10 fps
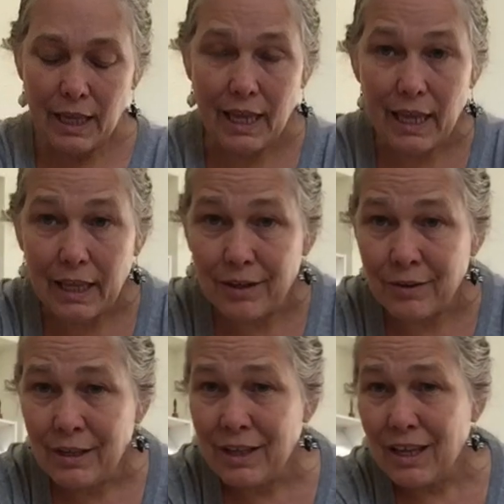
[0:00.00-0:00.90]
And
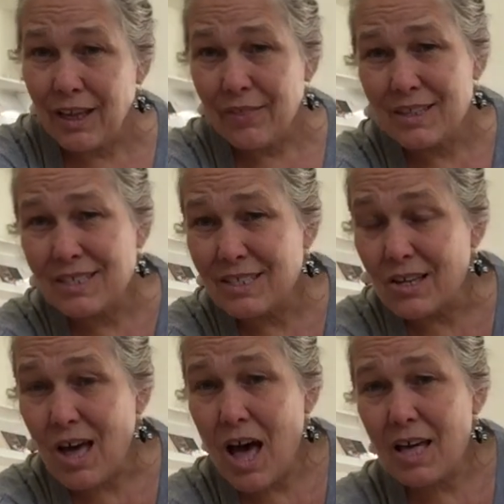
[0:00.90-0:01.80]
this is a
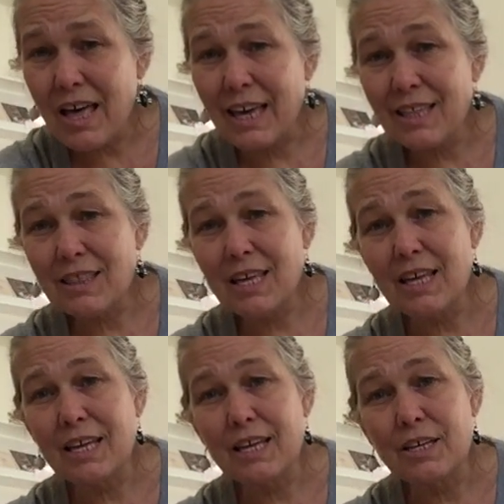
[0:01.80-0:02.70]
lot like
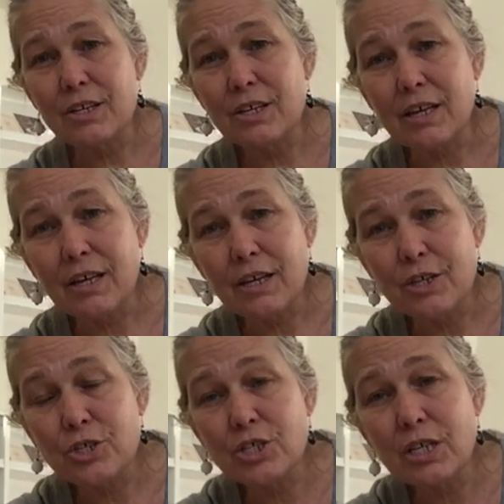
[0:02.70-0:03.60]
the
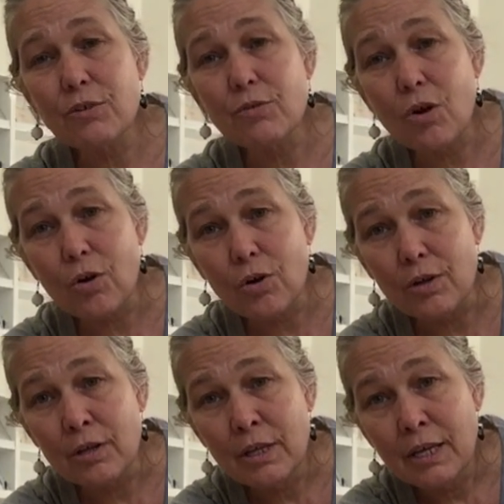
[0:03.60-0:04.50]
shin
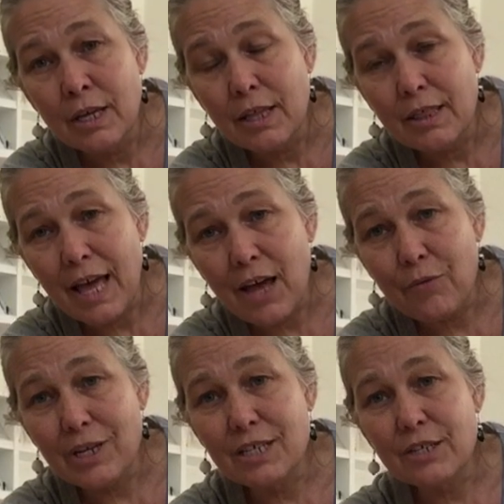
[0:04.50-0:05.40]
roll that
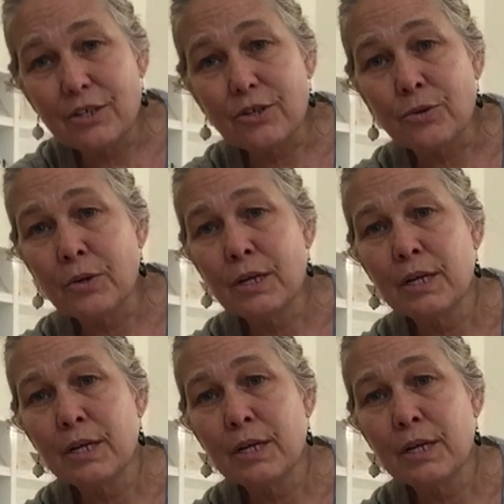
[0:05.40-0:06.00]
we do,